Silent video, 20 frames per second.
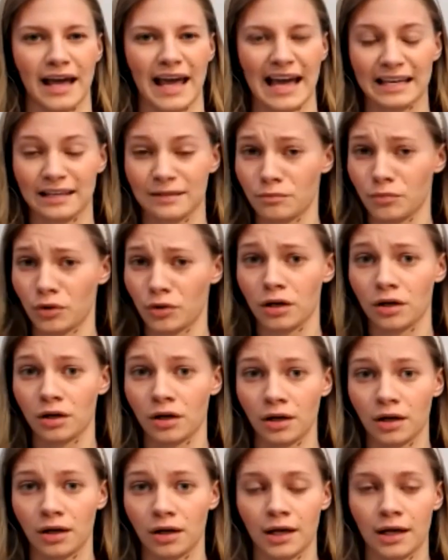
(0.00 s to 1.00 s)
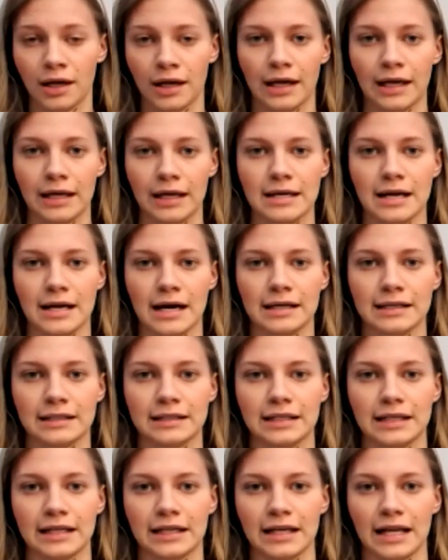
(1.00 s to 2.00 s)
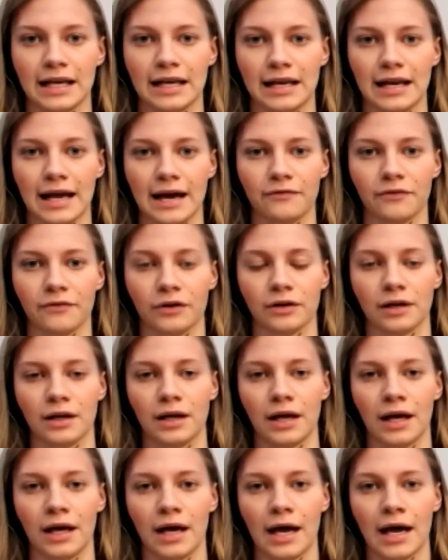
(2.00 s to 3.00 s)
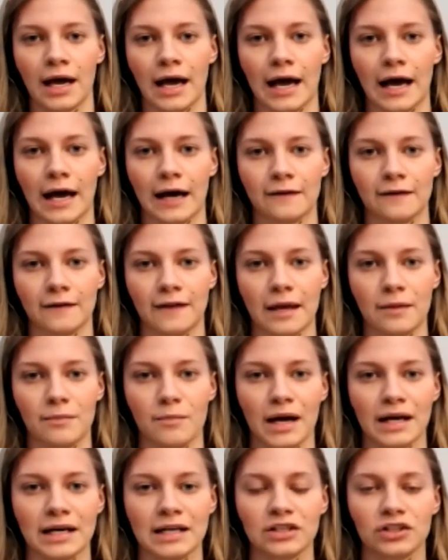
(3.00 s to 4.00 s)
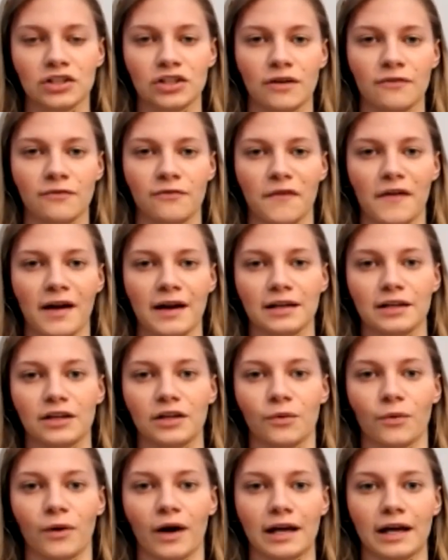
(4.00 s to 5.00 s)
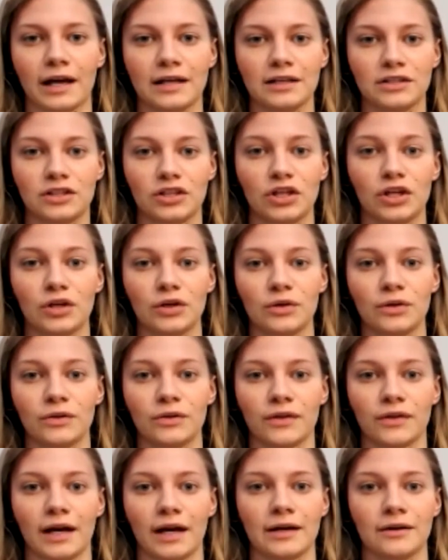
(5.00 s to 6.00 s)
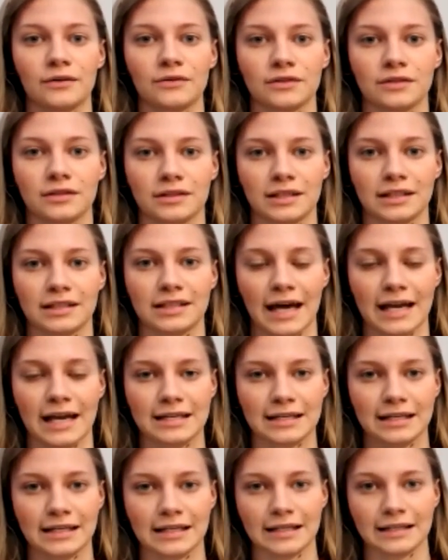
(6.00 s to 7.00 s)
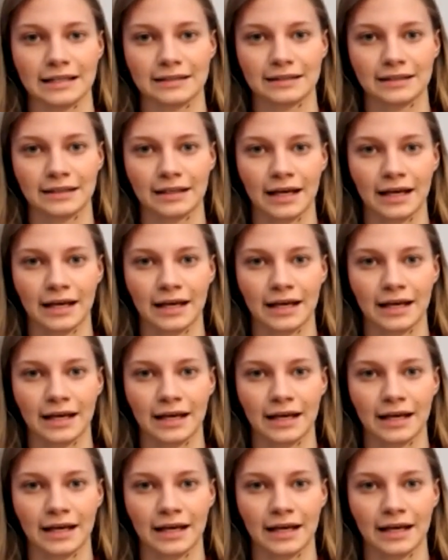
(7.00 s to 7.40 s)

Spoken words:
Edinburgh in 1911. And they managed to evacuate 2,000 attendees